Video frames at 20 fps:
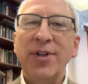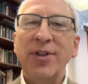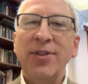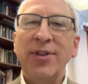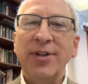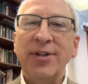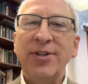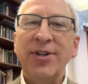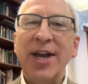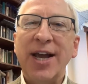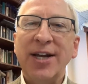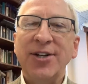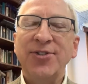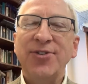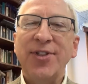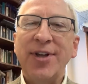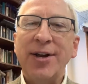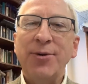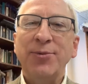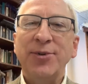the
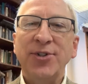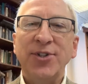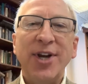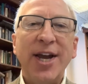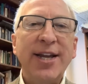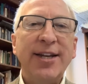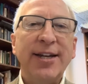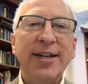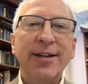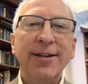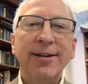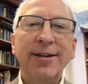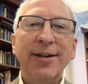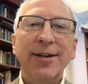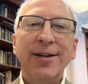text that was cited.